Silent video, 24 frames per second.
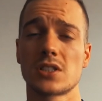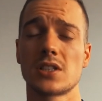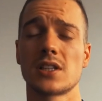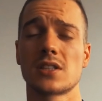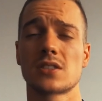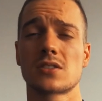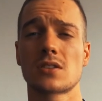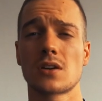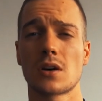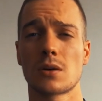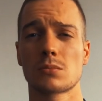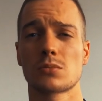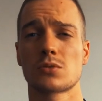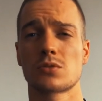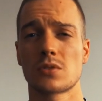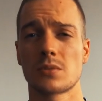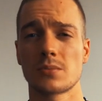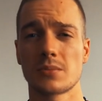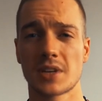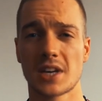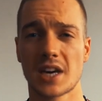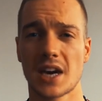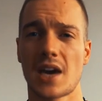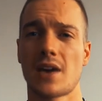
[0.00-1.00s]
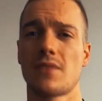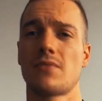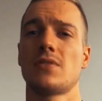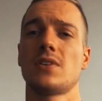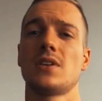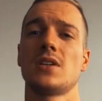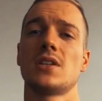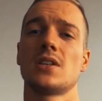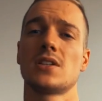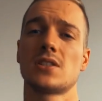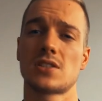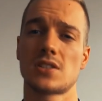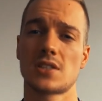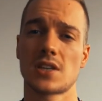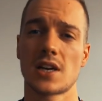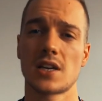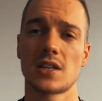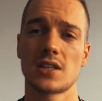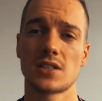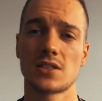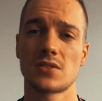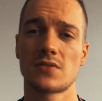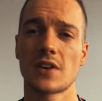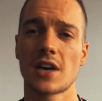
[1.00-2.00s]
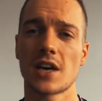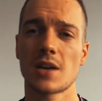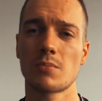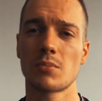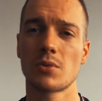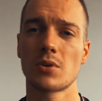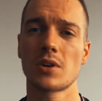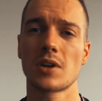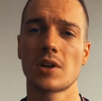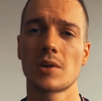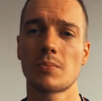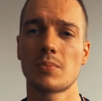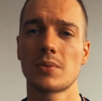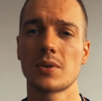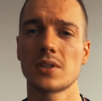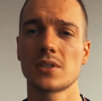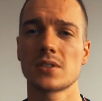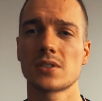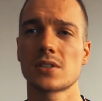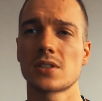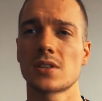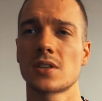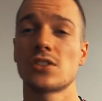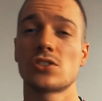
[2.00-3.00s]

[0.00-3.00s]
that comes from the caffeine inside these fat burning pills,